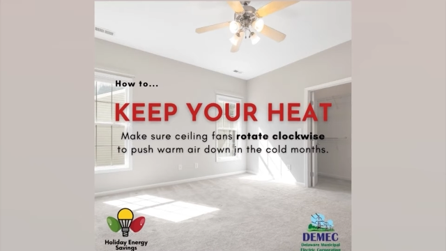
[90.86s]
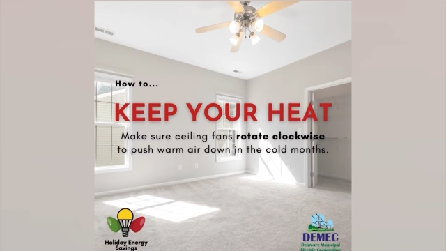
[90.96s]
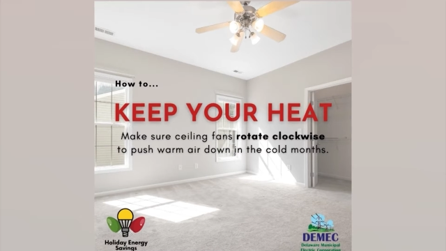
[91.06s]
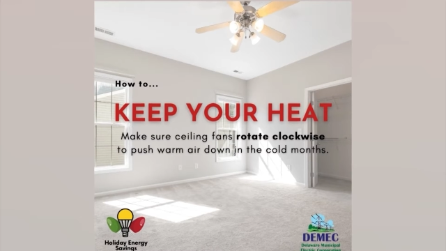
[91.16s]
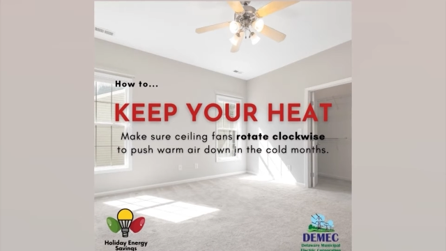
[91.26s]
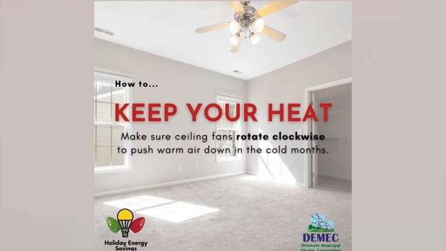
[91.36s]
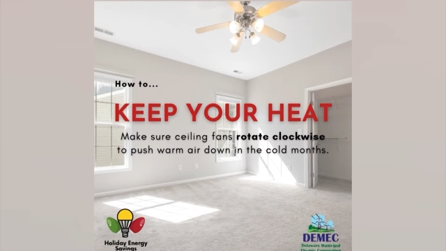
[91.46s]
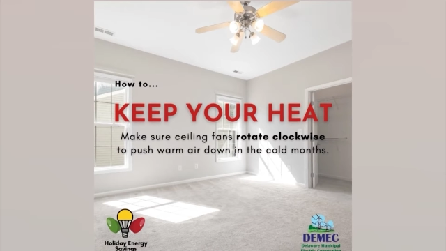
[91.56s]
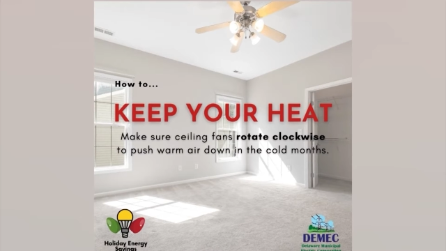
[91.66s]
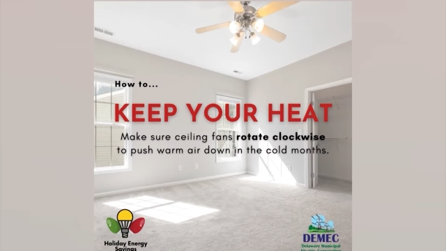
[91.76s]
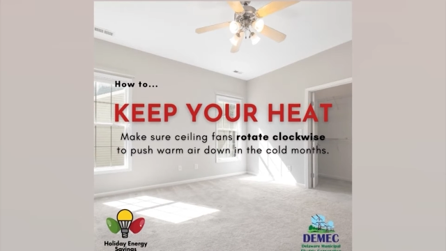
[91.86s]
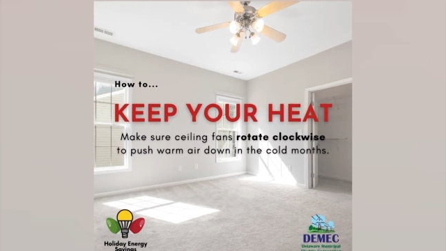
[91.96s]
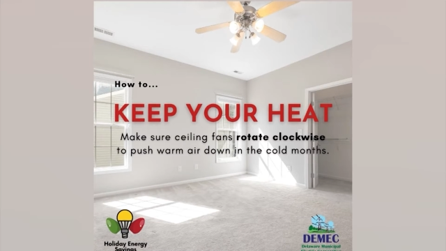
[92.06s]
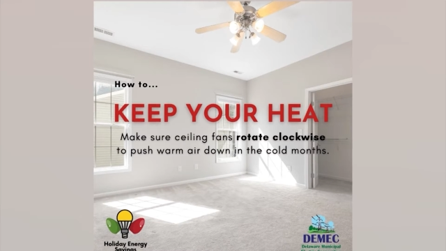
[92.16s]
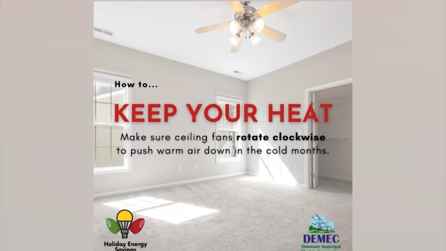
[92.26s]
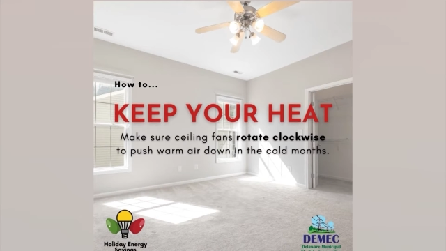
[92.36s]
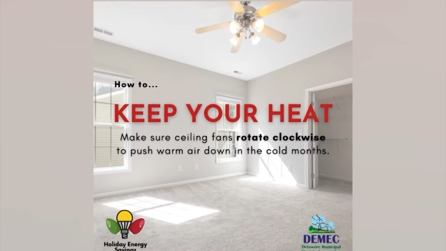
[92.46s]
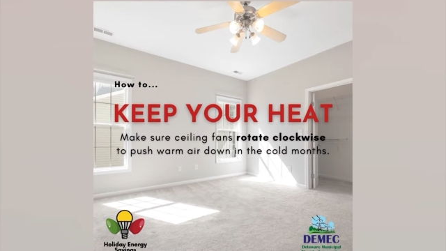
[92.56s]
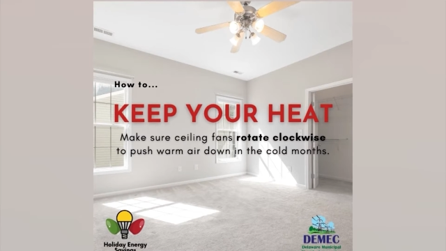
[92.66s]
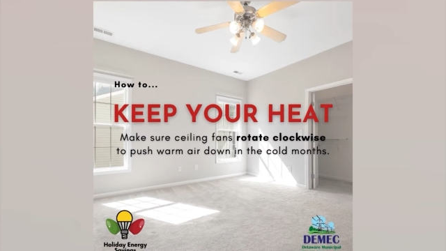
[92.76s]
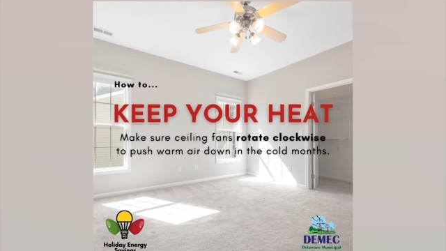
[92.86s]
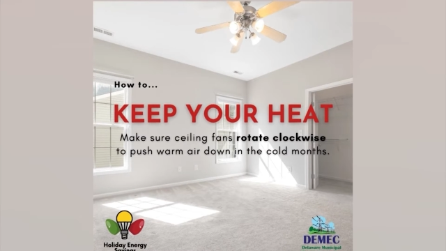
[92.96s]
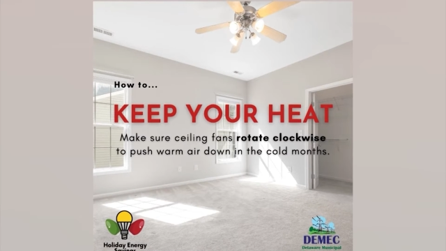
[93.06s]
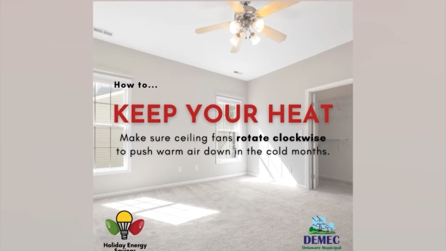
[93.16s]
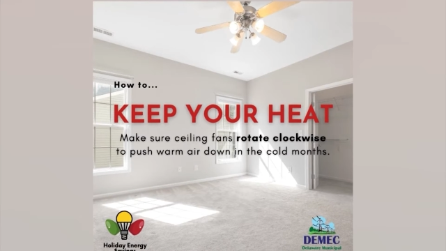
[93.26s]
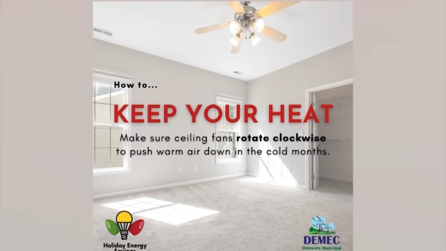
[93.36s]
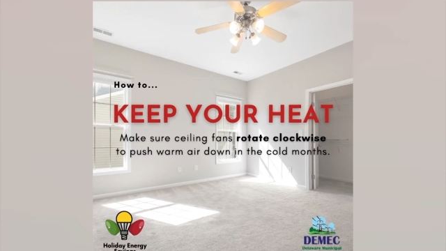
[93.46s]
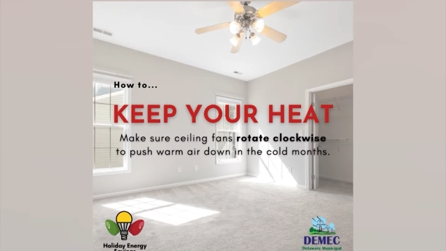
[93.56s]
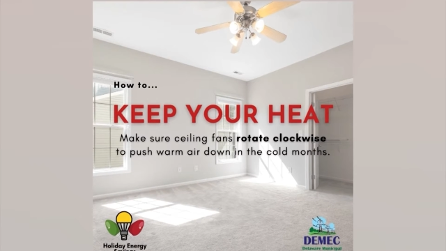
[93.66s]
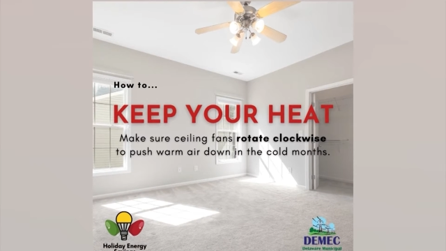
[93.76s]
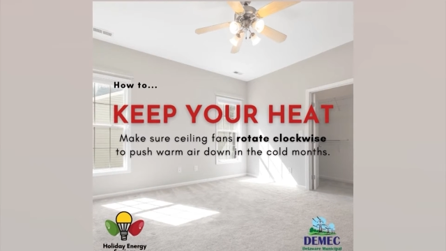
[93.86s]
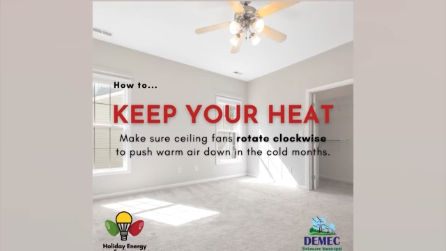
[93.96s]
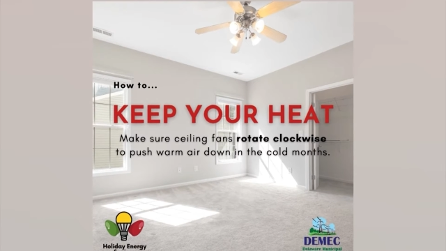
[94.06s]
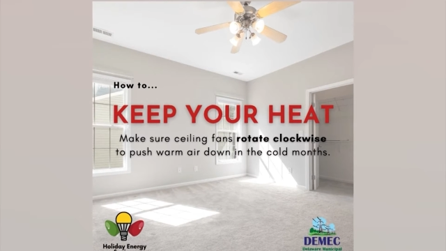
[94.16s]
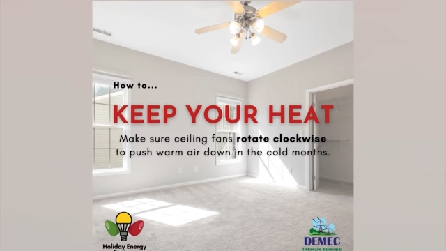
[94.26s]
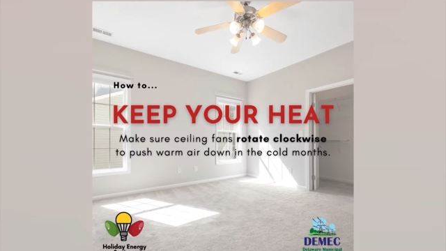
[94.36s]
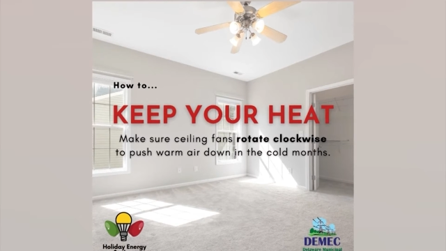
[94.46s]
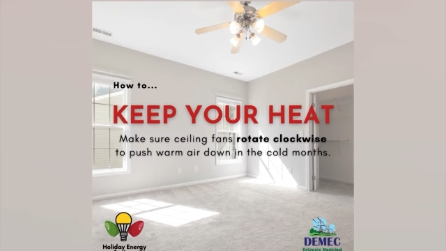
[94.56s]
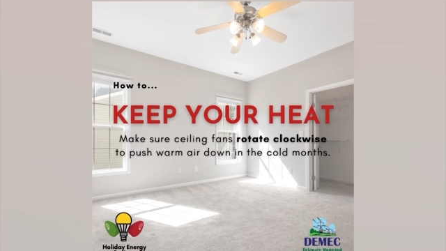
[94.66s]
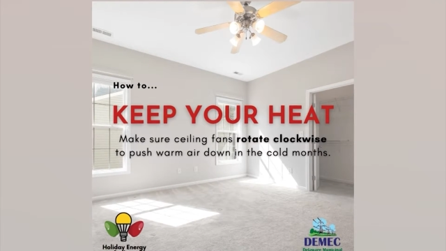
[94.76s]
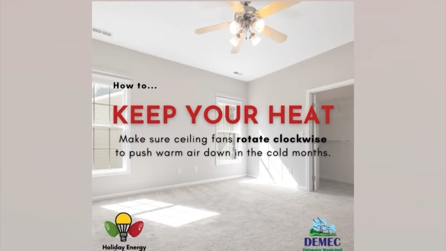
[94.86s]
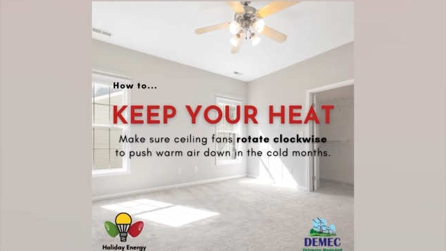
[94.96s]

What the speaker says: (no speaker visible)